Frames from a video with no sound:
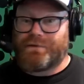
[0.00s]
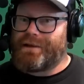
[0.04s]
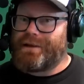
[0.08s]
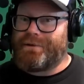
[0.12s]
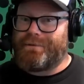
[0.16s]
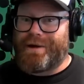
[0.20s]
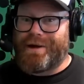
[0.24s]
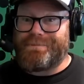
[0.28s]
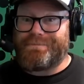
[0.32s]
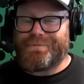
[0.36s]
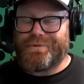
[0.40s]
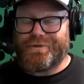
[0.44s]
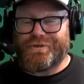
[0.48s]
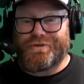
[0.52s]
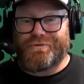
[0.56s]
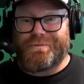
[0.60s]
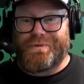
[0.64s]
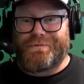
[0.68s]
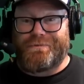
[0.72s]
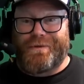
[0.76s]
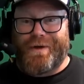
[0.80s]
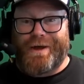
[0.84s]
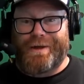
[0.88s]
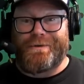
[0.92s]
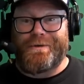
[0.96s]
Anyway, should be
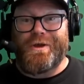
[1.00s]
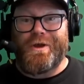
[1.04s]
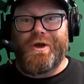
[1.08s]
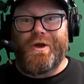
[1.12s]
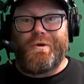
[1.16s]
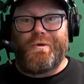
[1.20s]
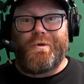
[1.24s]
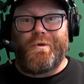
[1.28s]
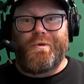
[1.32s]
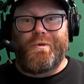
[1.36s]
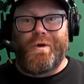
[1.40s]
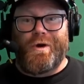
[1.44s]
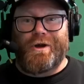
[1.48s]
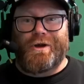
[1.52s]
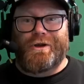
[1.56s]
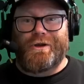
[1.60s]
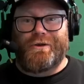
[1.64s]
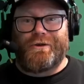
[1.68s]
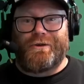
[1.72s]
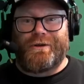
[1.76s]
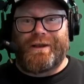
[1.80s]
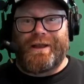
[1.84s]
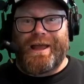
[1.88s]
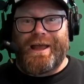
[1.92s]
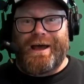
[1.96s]
fun. We'll work it
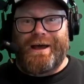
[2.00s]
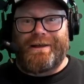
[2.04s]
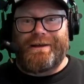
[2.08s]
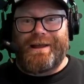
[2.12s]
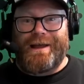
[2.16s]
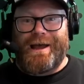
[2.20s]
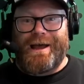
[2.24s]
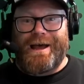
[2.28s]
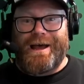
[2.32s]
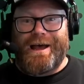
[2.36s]
all out.